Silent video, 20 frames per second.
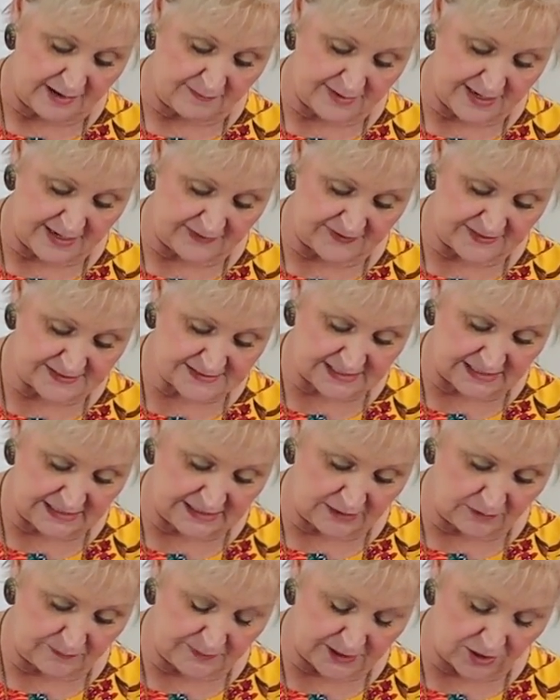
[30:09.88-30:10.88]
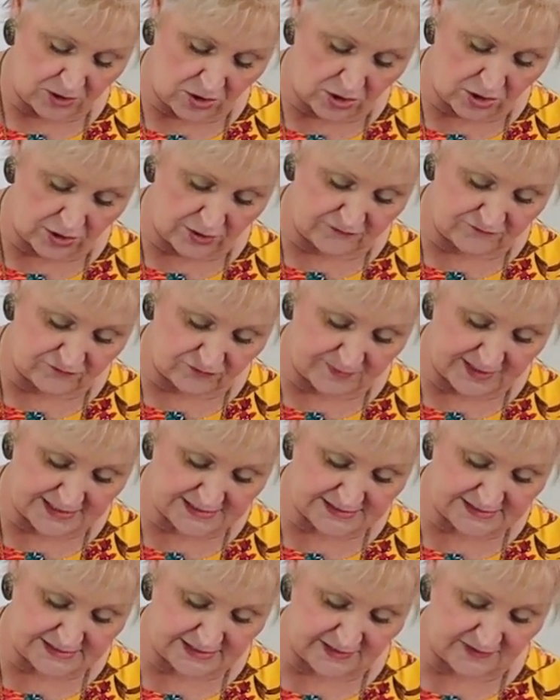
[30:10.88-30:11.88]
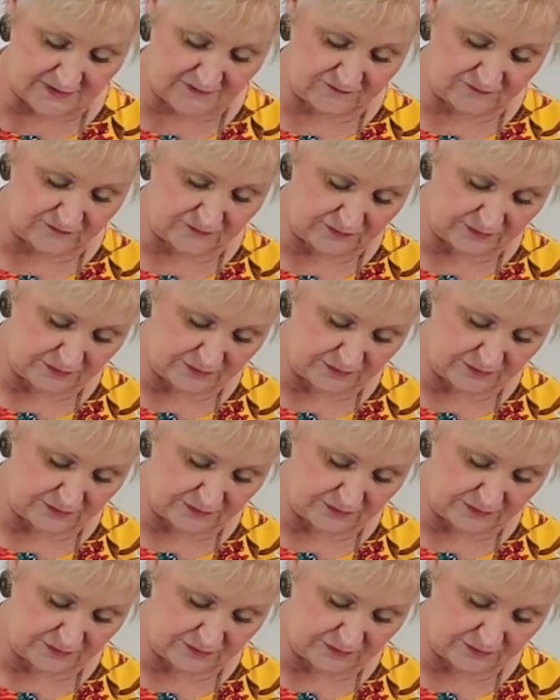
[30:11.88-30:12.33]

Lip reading: made this a little bit harder for myself.